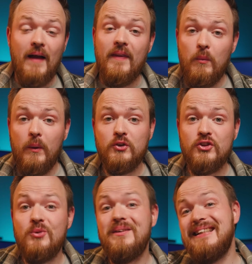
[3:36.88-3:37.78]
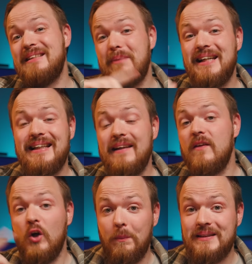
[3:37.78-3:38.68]
And then what we want to do is basically
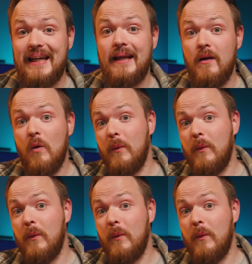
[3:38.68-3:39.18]
the opposite.